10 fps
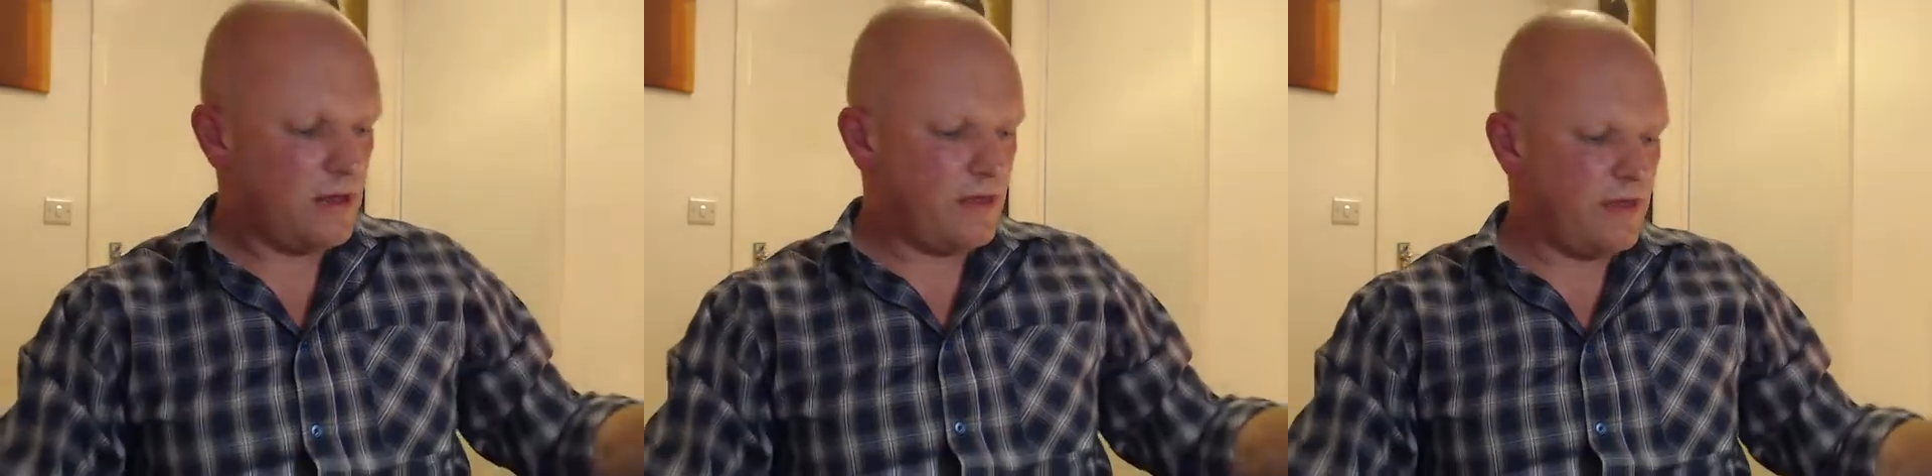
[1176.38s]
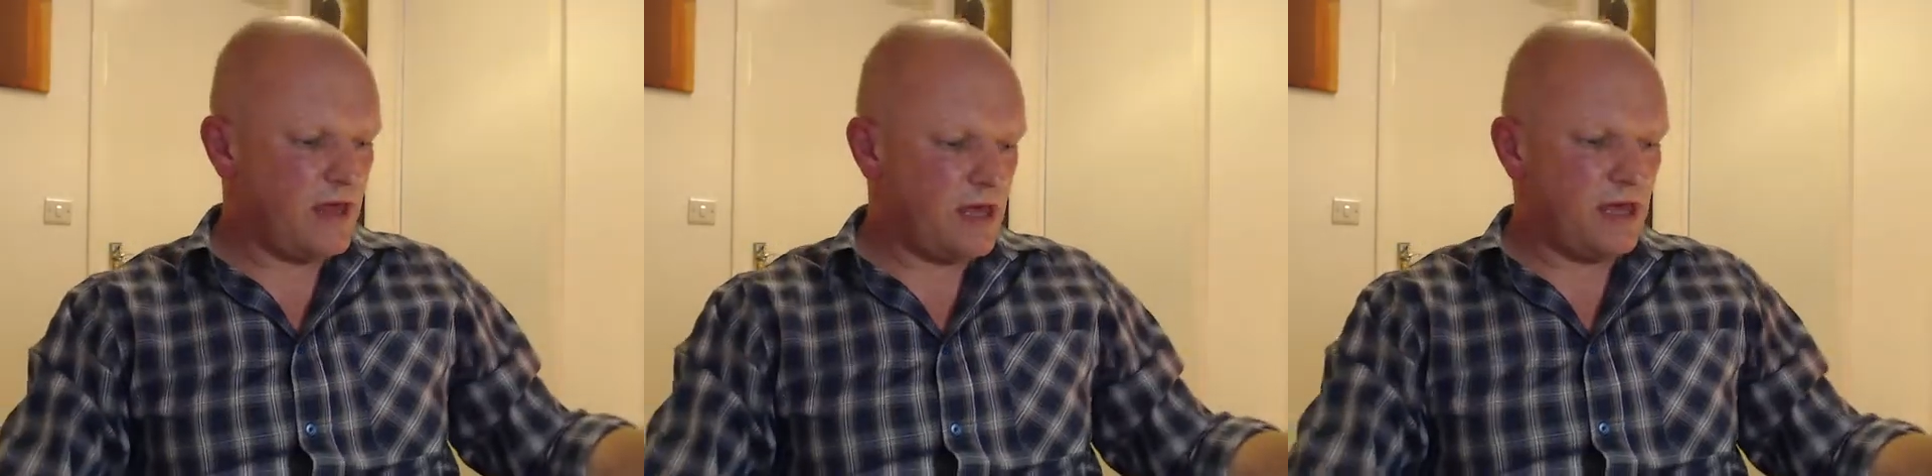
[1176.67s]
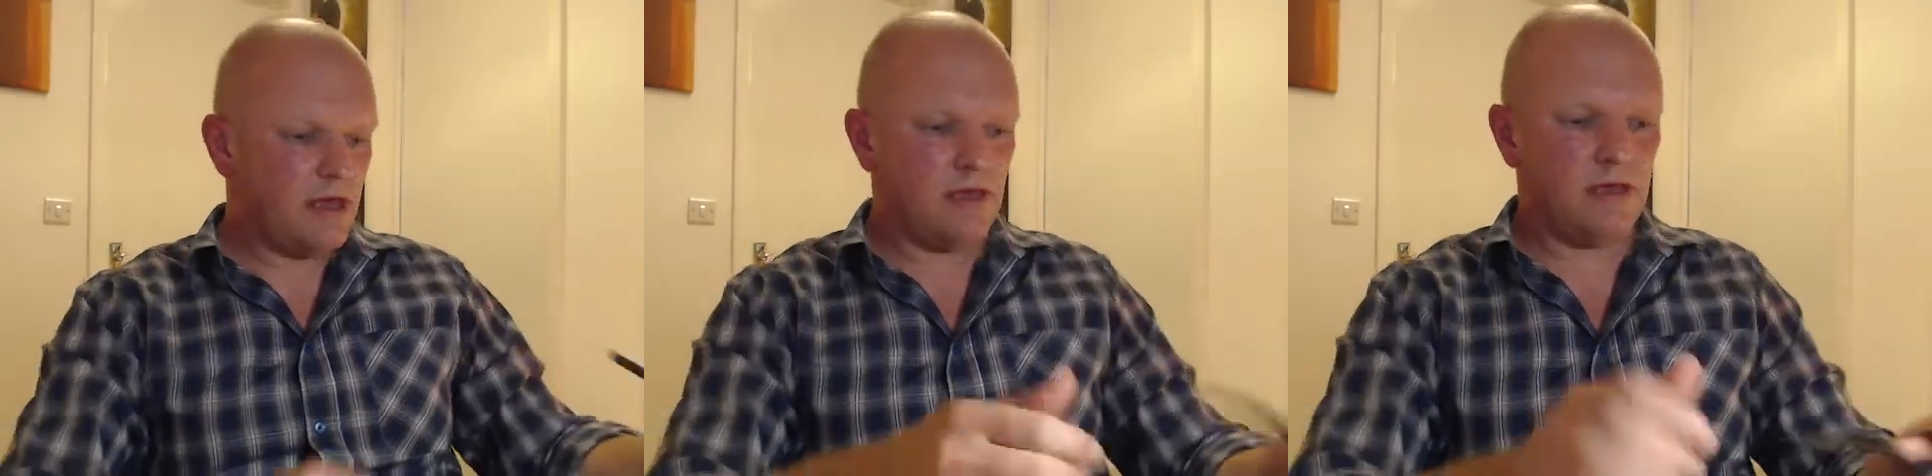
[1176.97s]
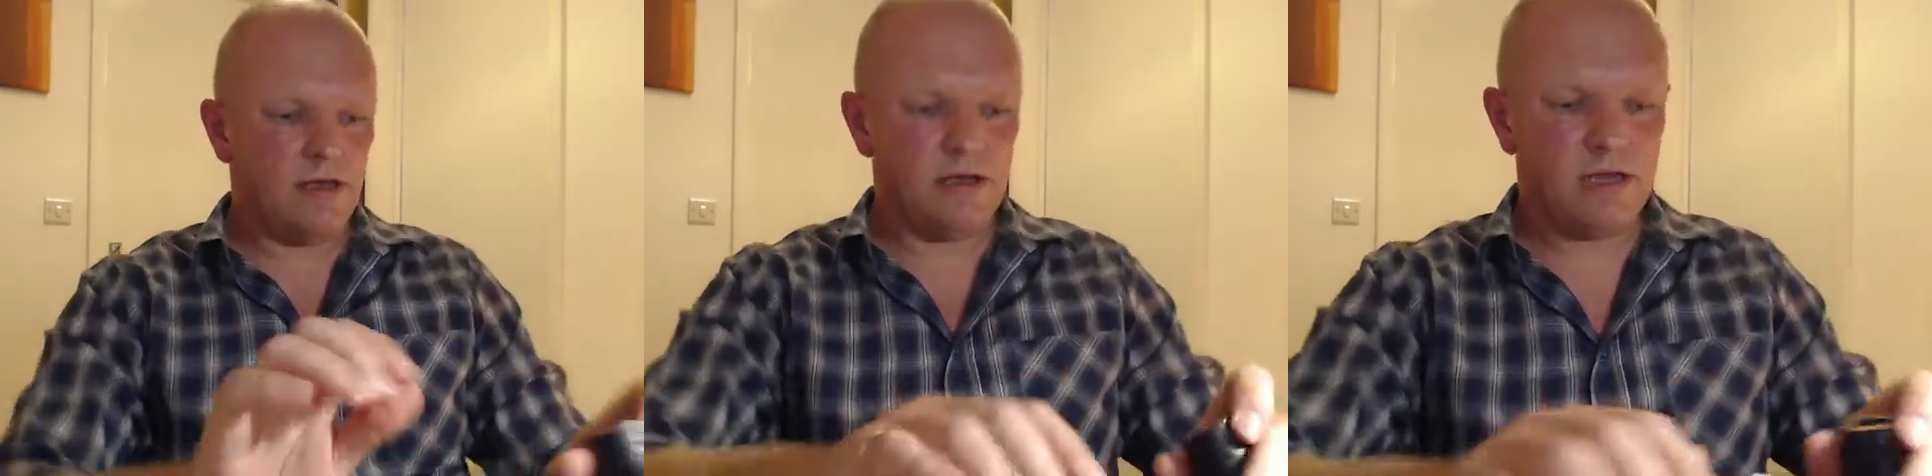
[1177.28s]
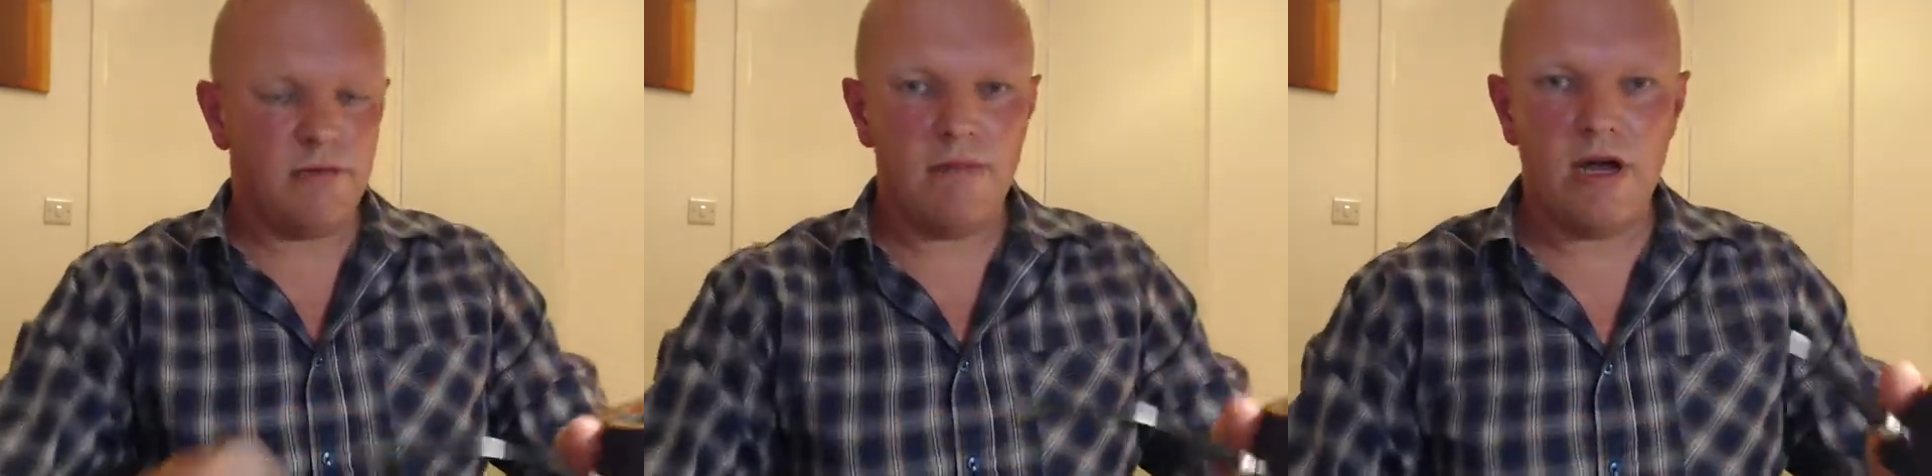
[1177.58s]
the
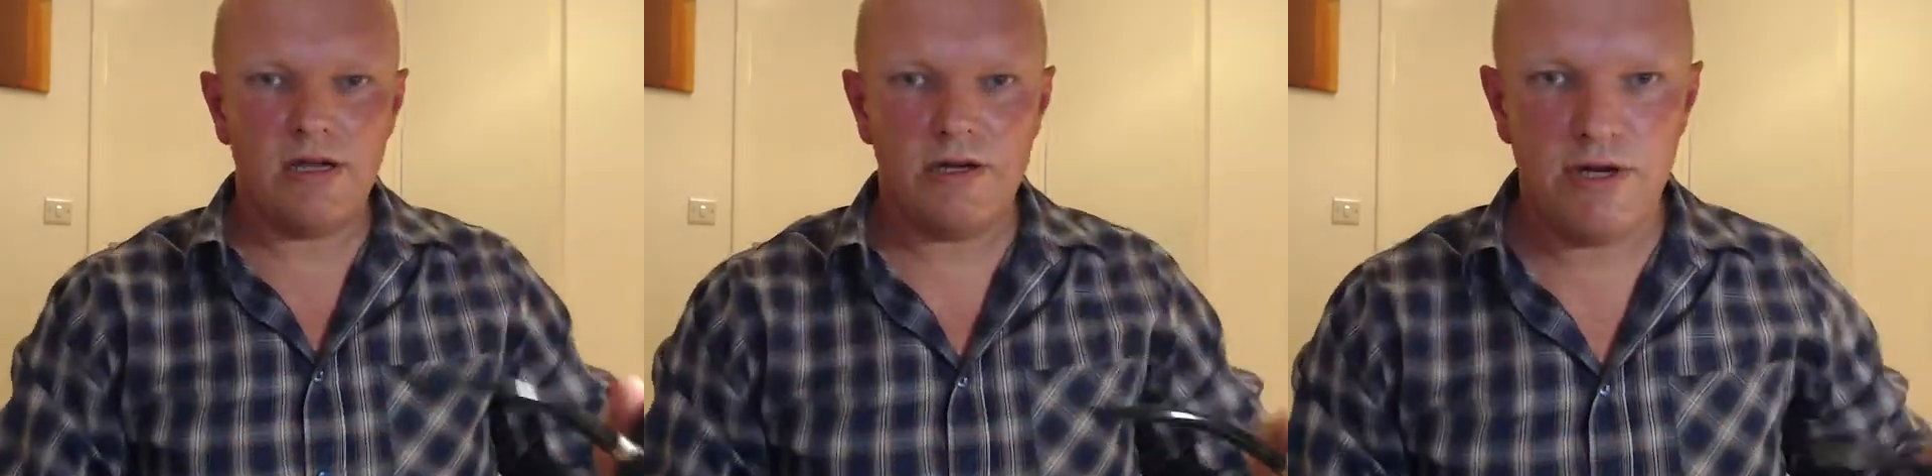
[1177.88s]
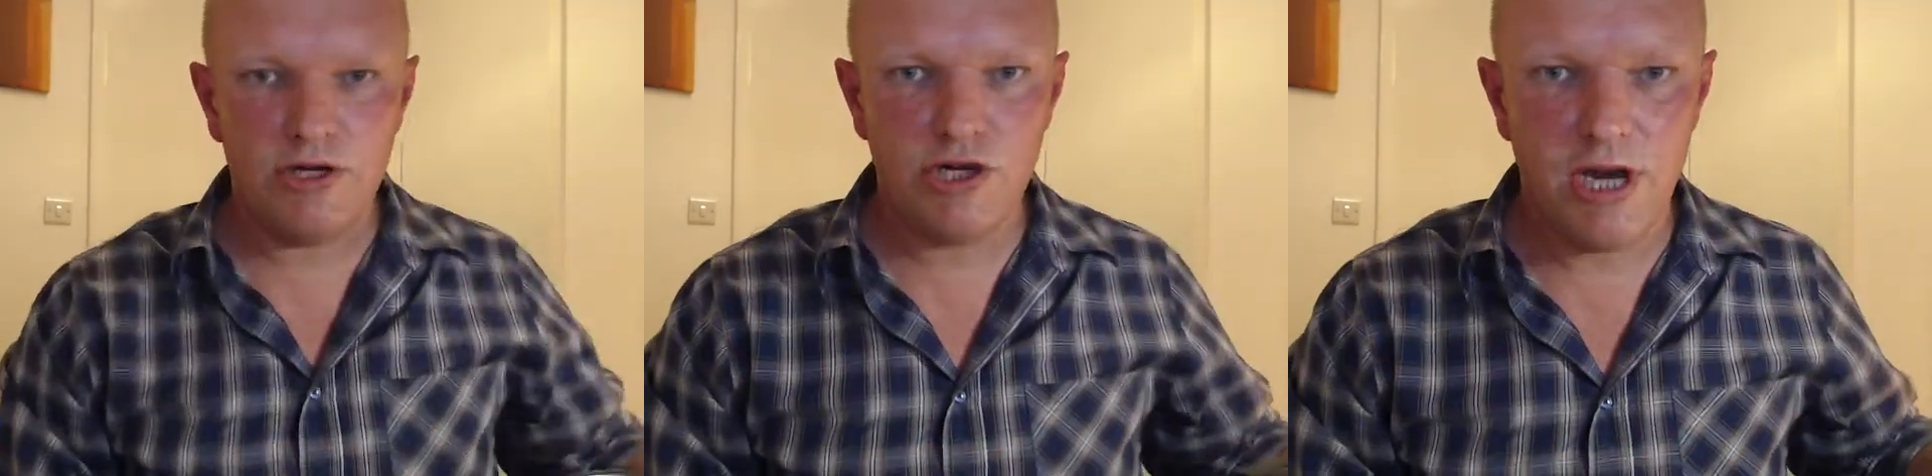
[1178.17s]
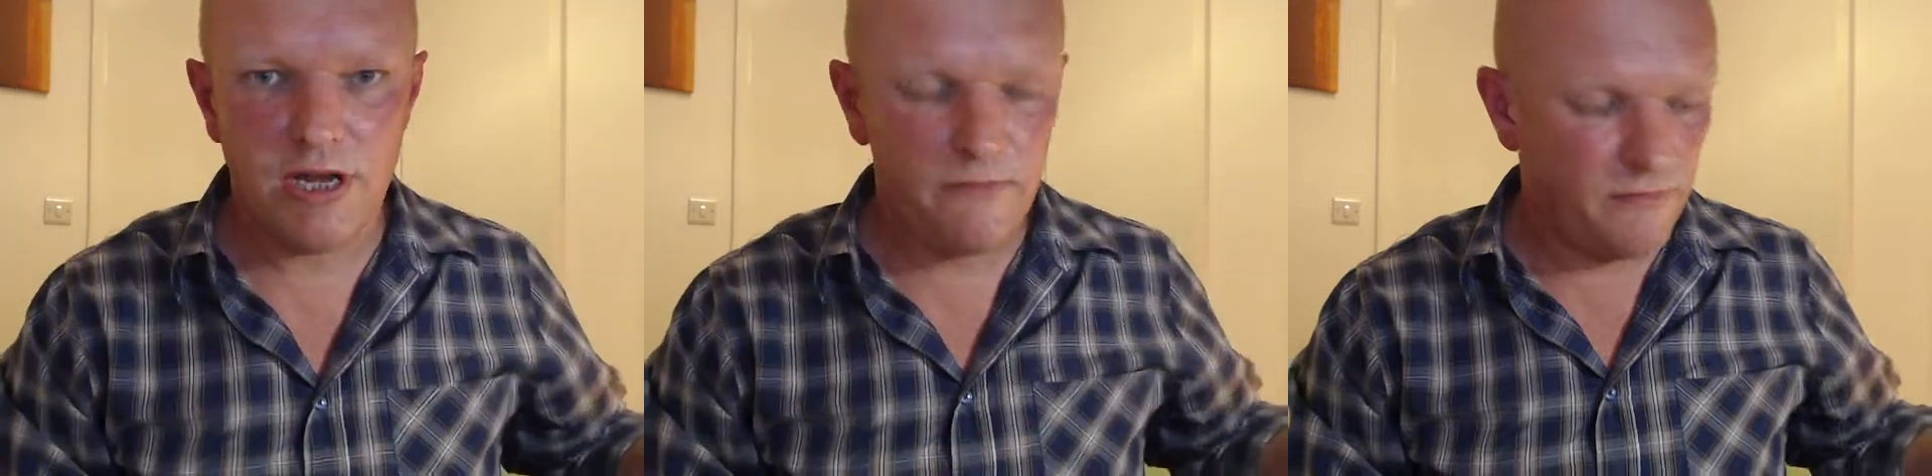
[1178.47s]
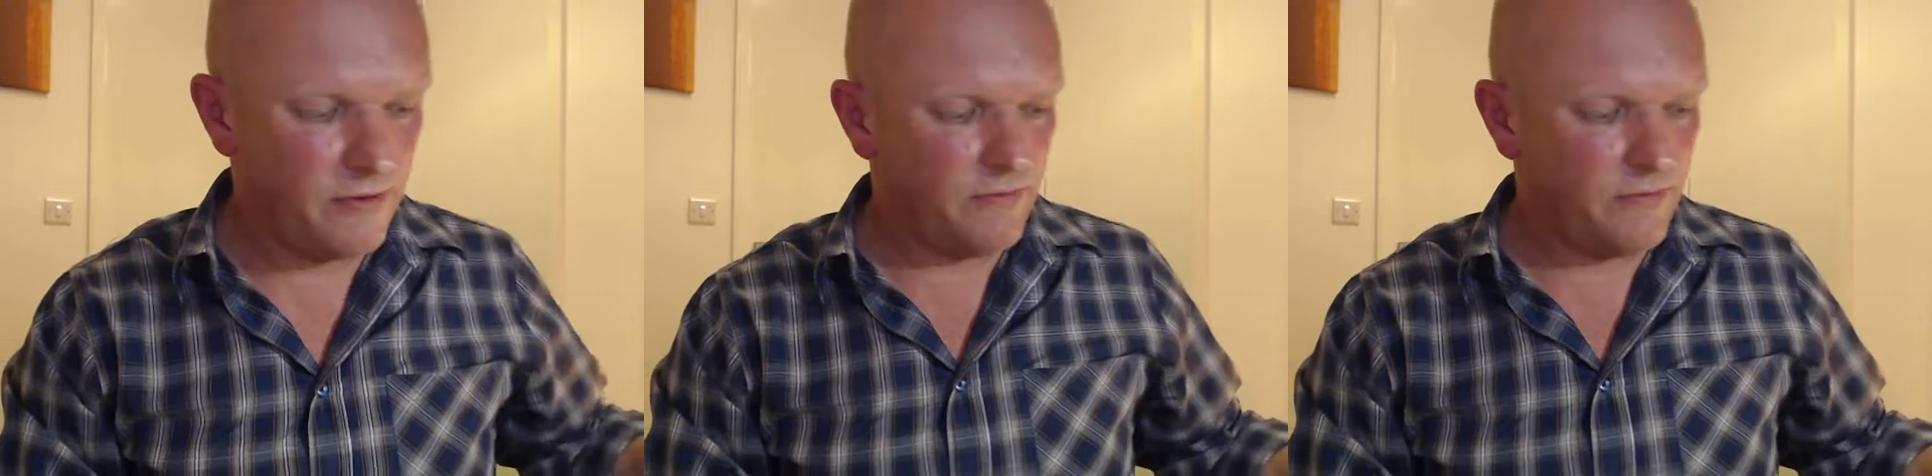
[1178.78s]
Commander-in-Chief